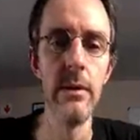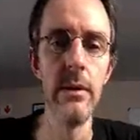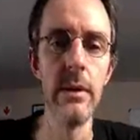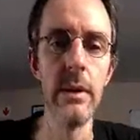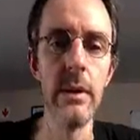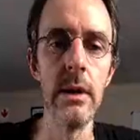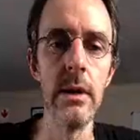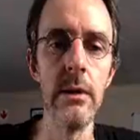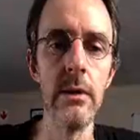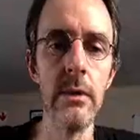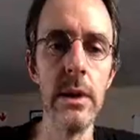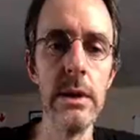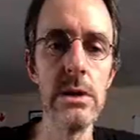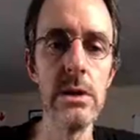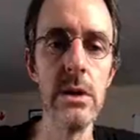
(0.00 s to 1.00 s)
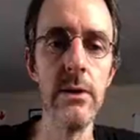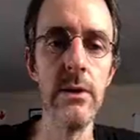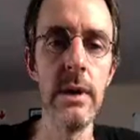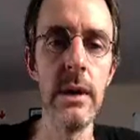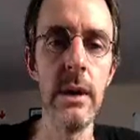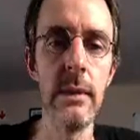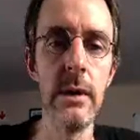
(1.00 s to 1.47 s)
run server
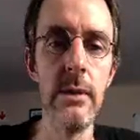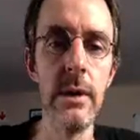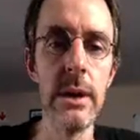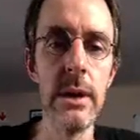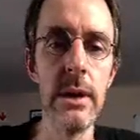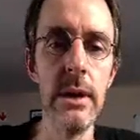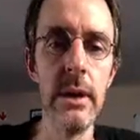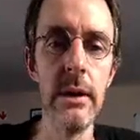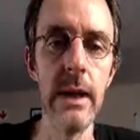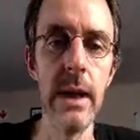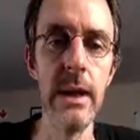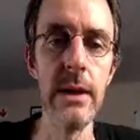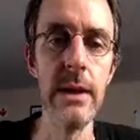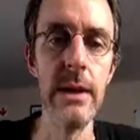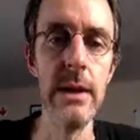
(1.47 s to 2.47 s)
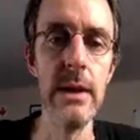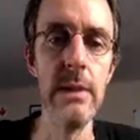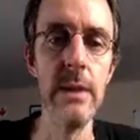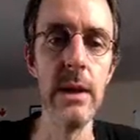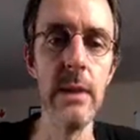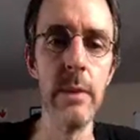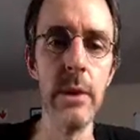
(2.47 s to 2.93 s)
and I'm going to run it now again in
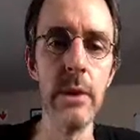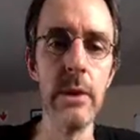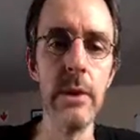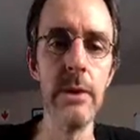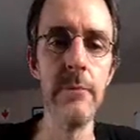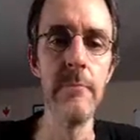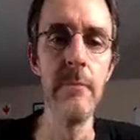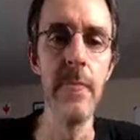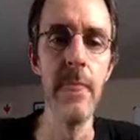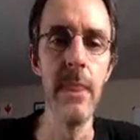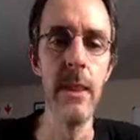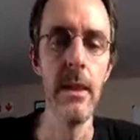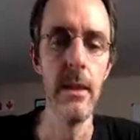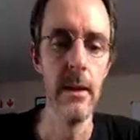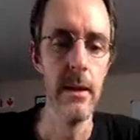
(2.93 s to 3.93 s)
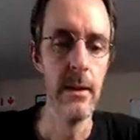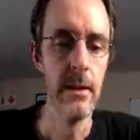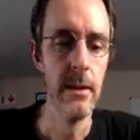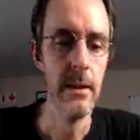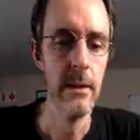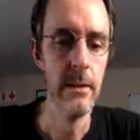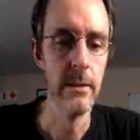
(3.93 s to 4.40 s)
debug mode.
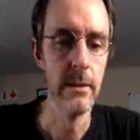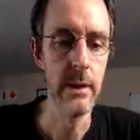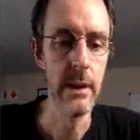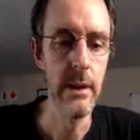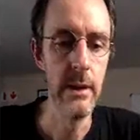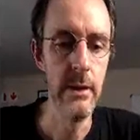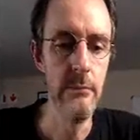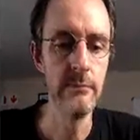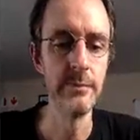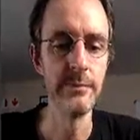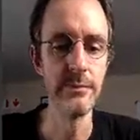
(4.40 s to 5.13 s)
Okay.